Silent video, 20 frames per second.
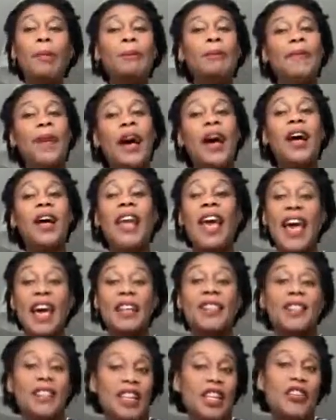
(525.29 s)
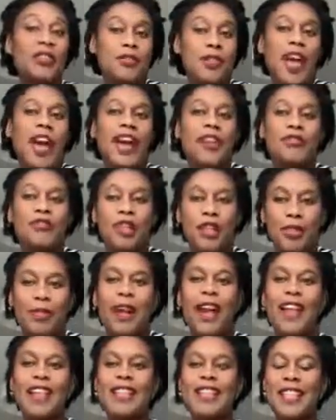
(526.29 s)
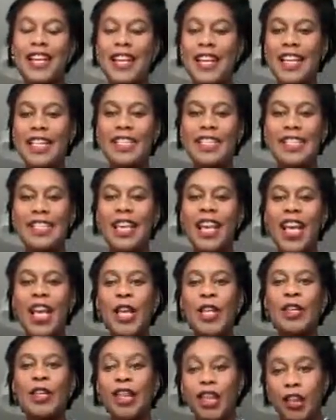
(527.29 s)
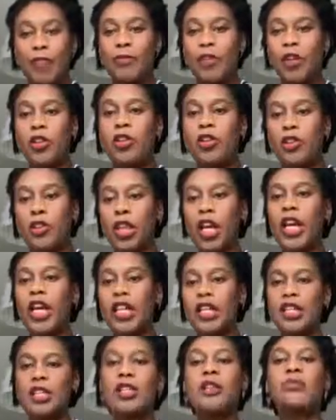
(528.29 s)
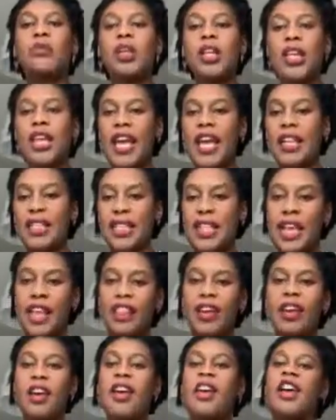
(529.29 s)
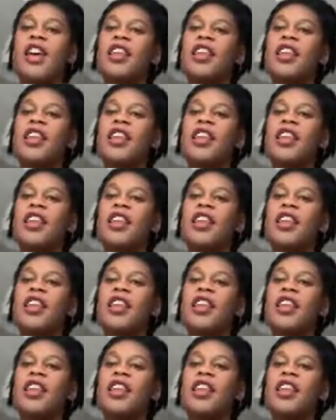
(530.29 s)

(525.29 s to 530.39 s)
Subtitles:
but actually you can request that it's, you're learning to communicate together.